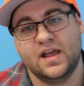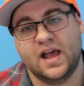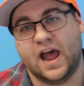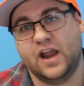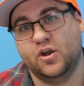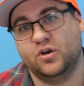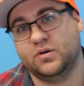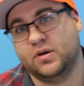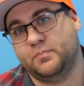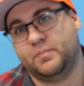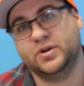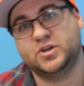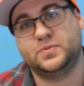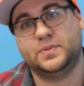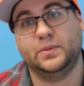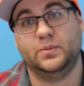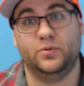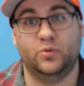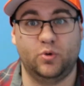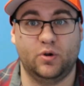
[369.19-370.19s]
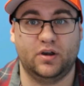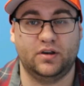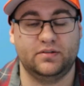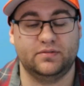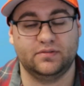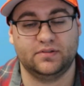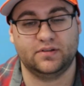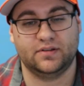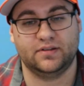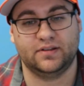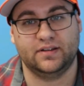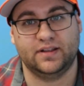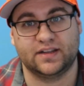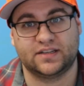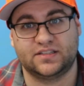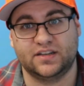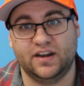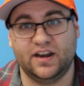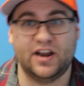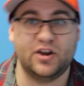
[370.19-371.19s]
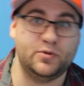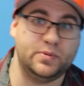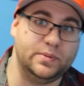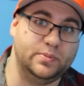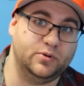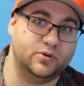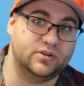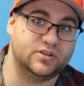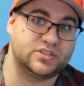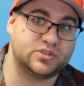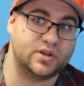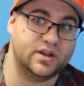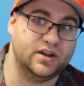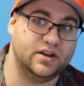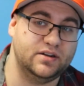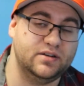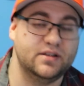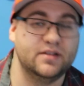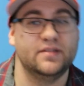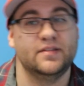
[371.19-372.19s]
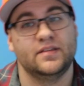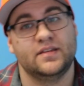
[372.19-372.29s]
I know a bunch of people who are excited, I know people who are scared.